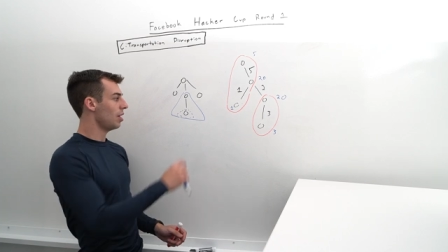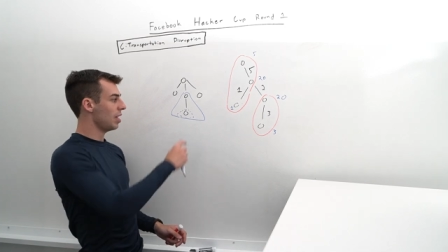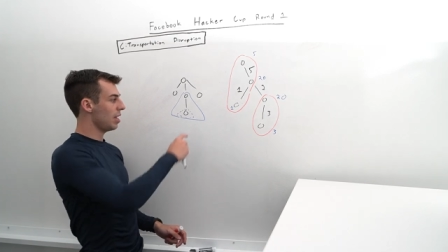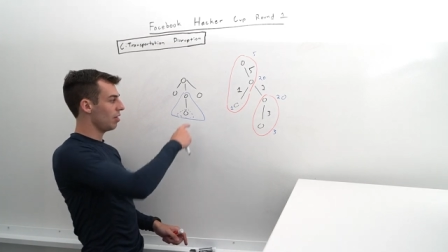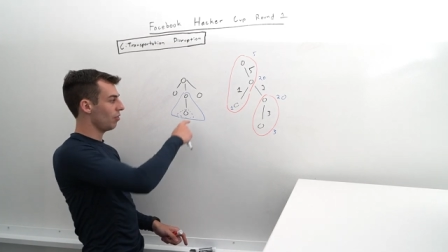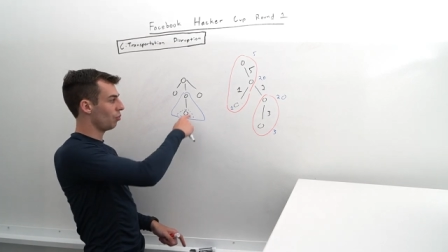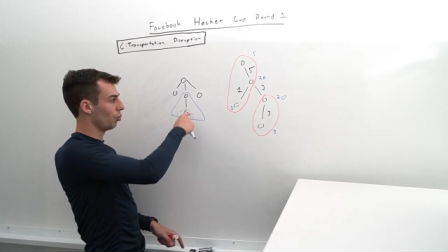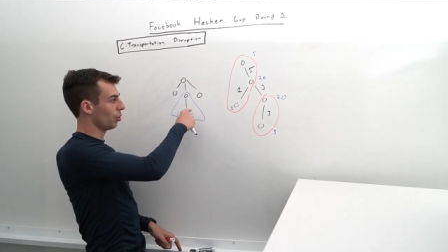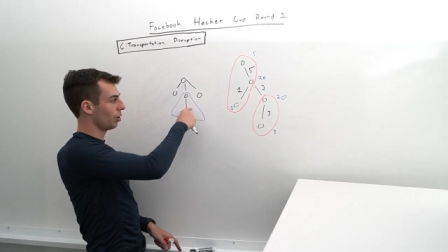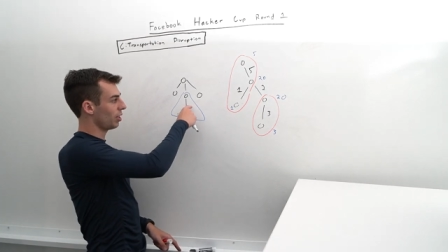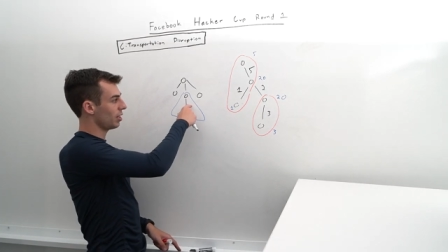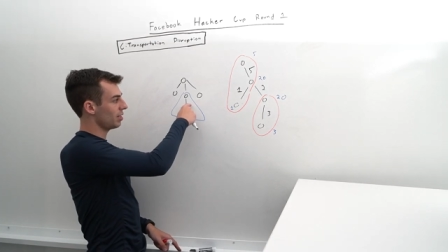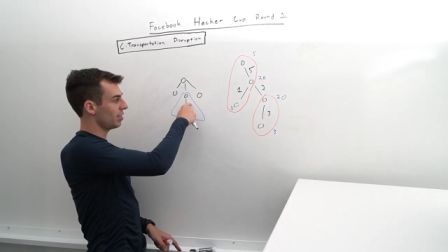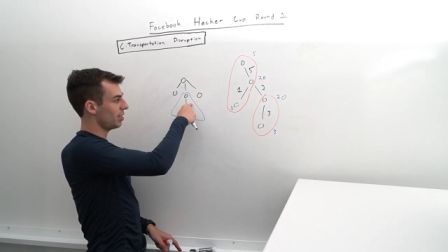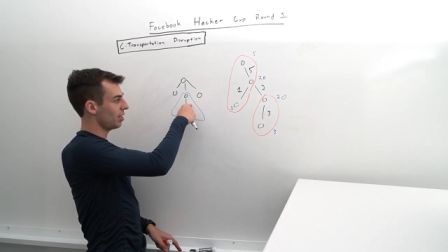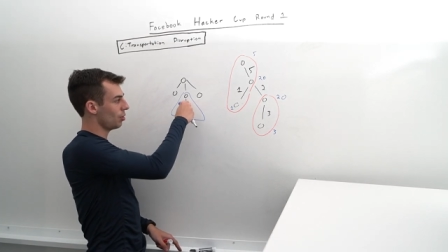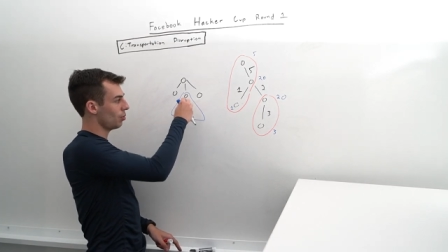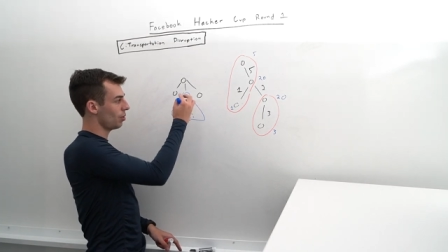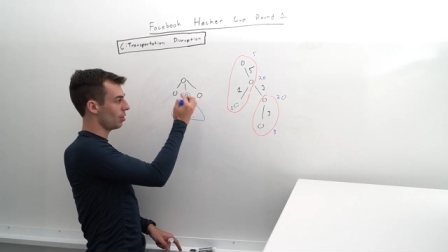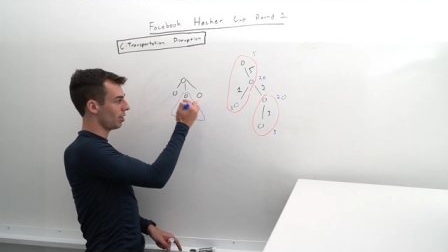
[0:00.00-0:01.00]
if we're
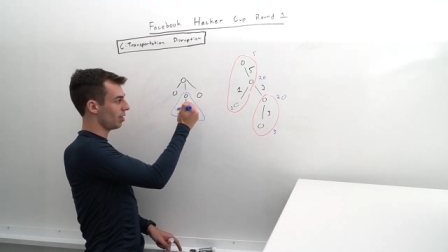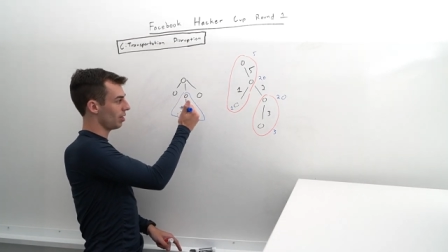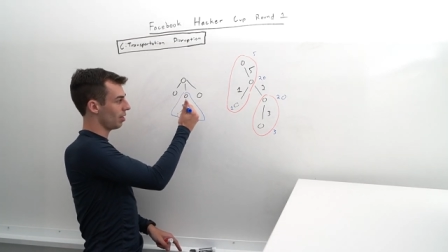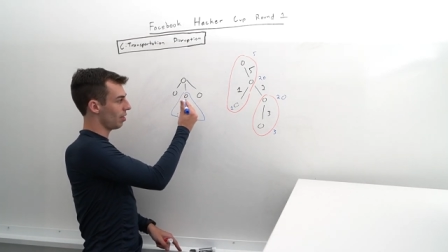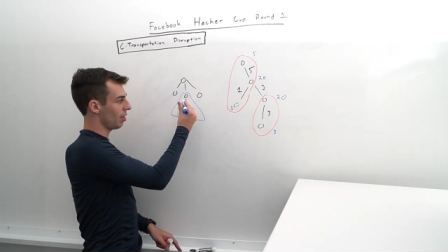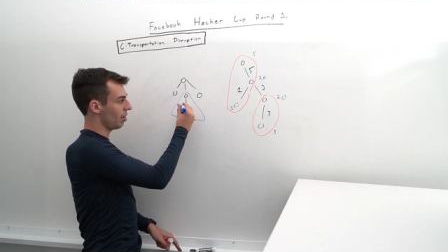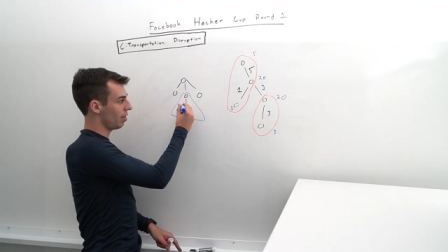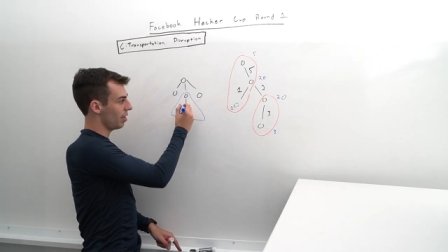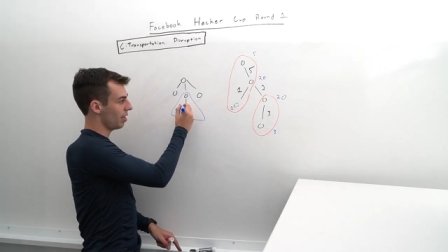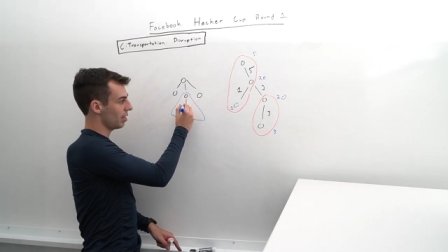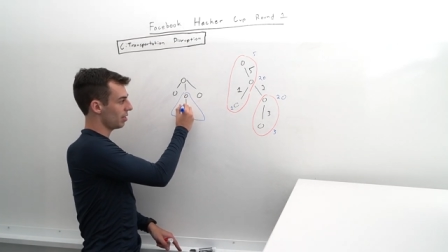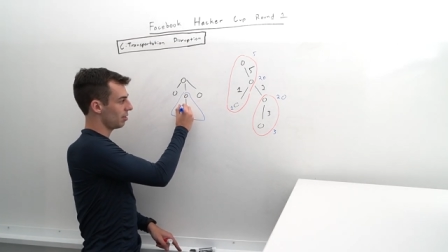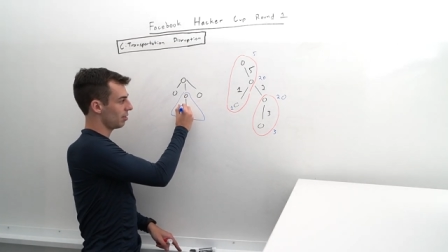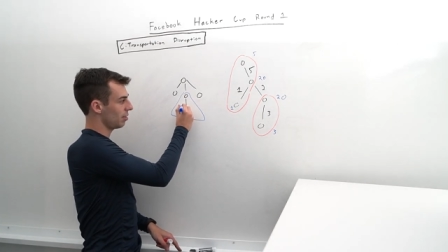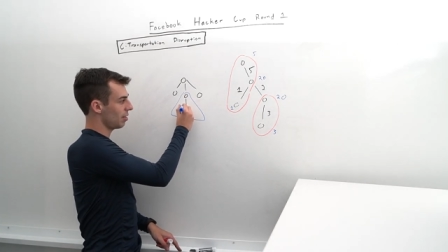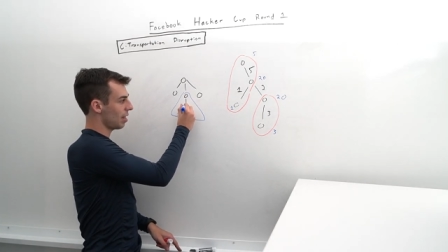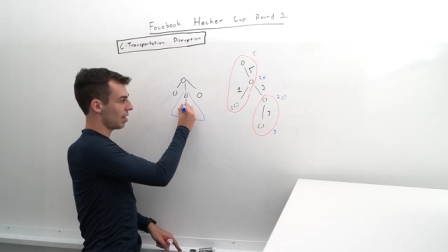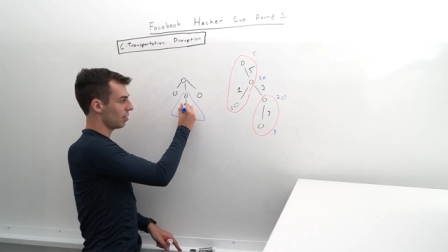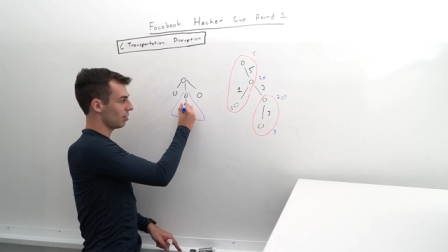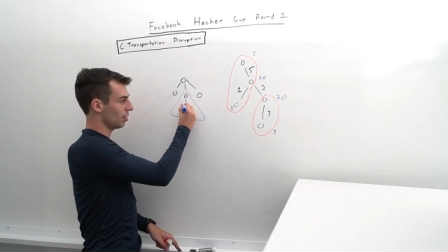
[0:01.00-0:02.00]
considering
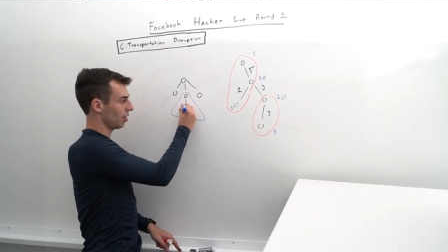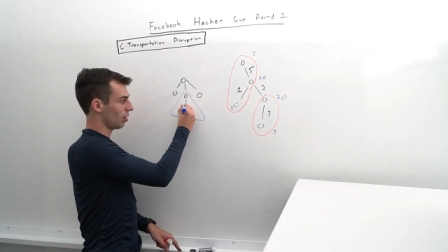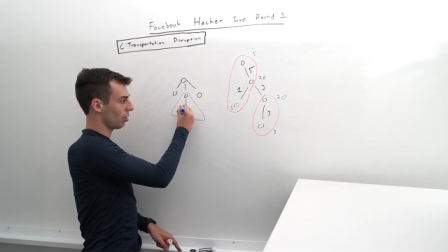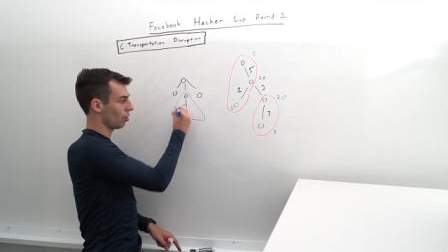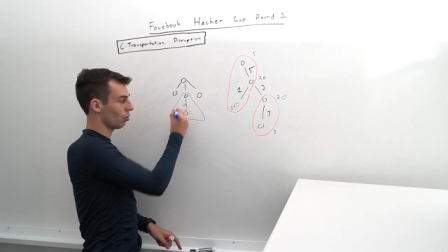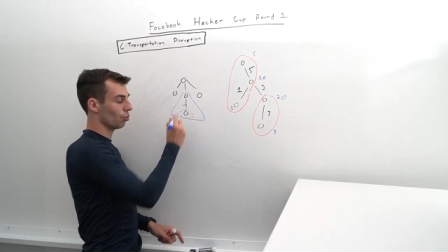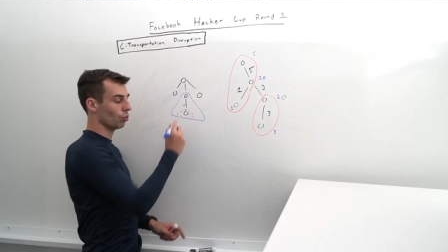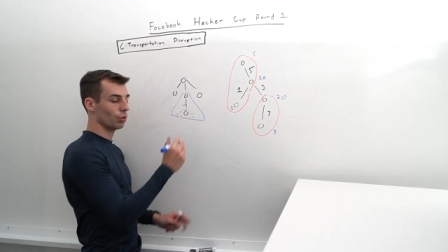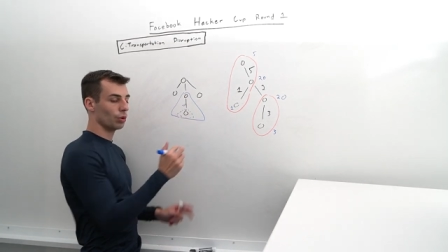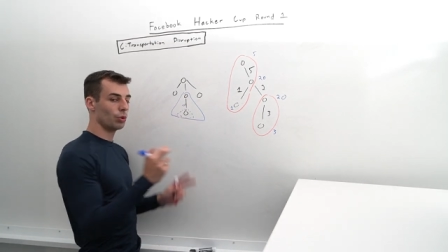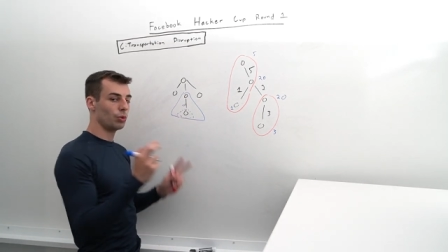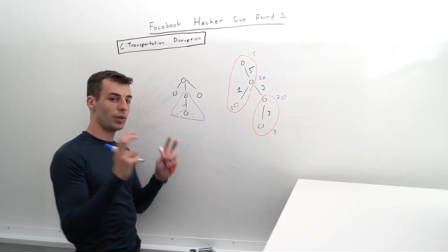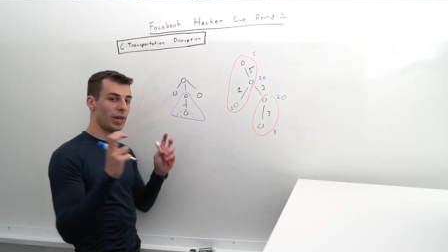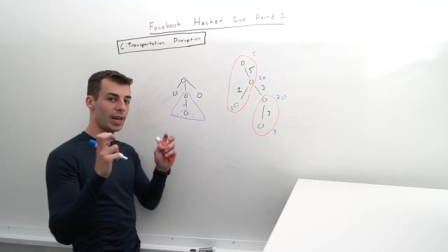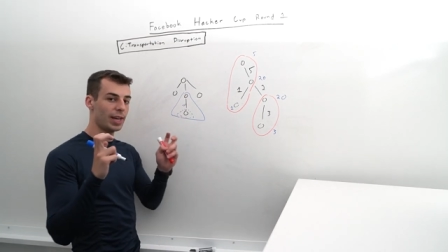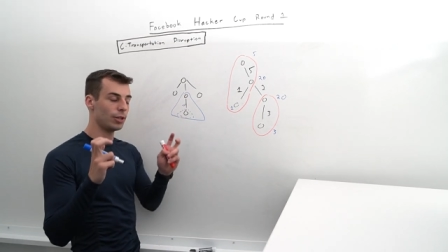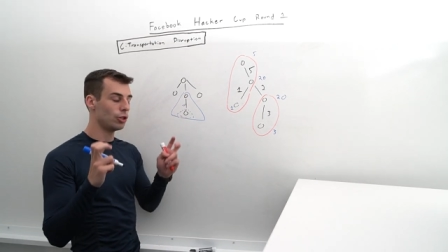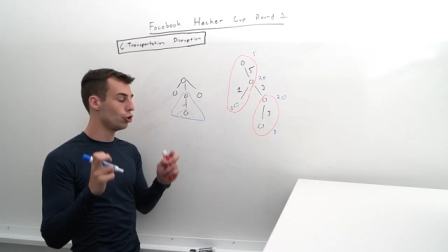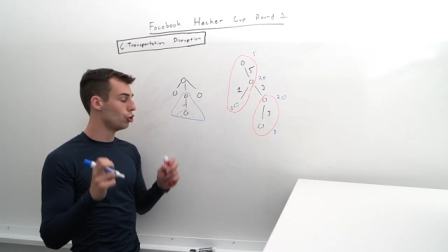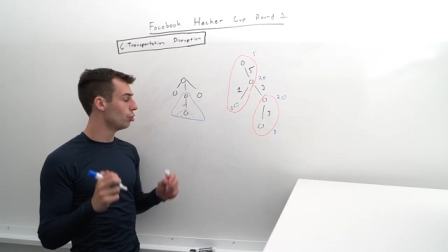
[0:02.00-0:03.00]
this as like the root
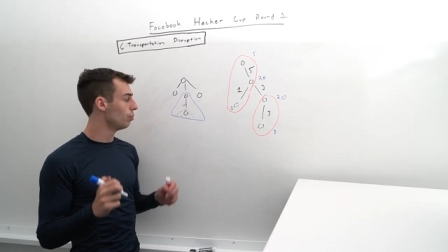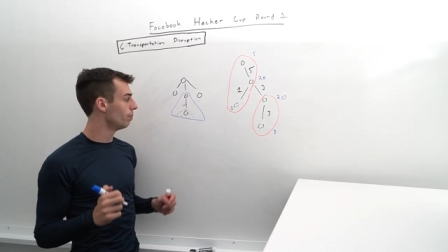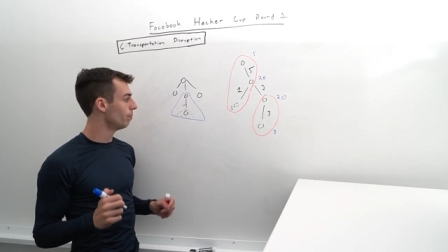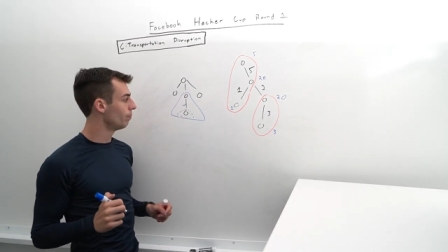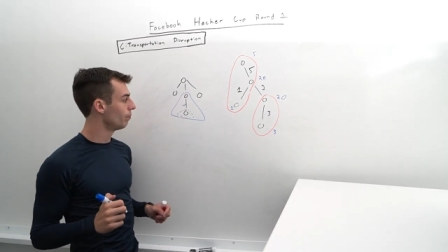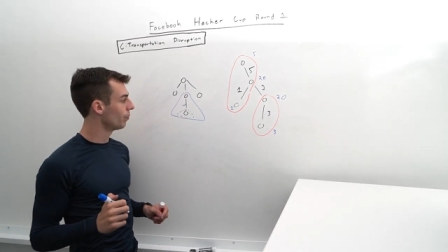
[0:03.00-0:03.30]
edge.